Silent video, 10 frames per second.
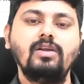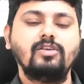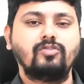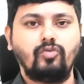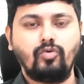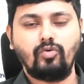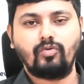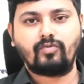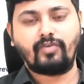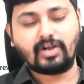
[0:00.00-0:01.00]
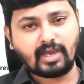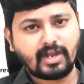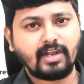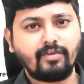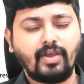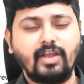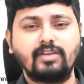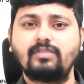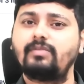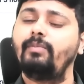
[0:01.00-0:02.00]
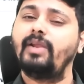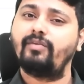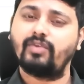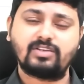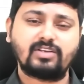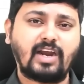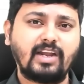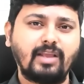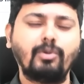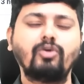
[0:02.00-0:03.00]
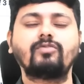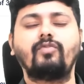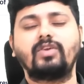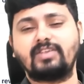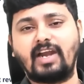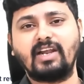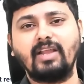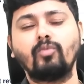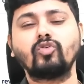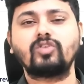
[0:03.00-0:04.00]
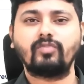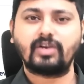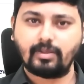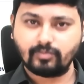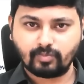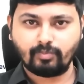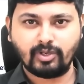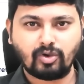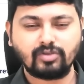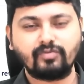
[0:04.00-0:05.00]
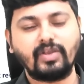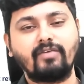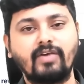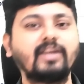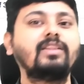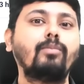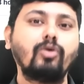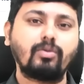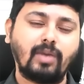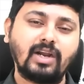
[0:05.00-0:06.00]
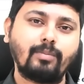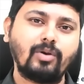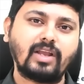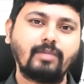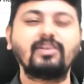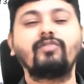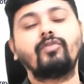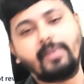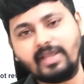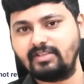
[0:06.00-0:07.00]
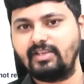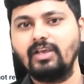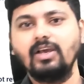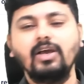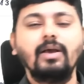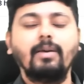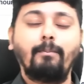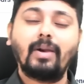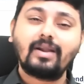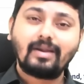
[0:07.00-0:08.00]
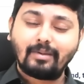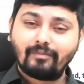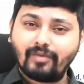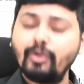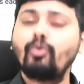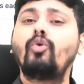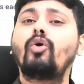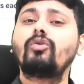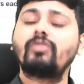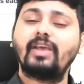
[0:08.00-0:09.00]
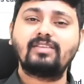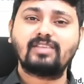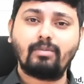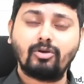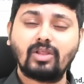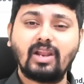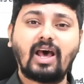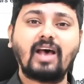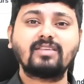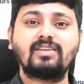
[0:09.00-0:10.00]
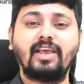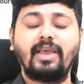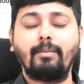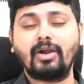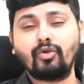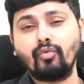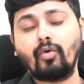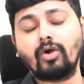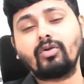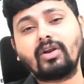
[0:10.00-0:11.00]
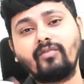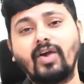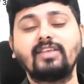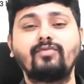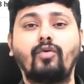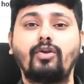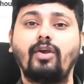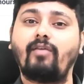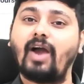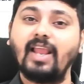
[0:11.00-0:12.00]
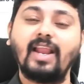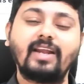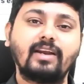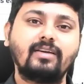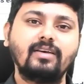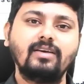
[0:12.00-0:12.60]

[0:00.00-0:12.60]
So for current affairs, be it for static, because for static, most of the times, because we have read the book multiple times, it would be easy. But when you go to the exam on the last day, but you want to revise what you have highlighted,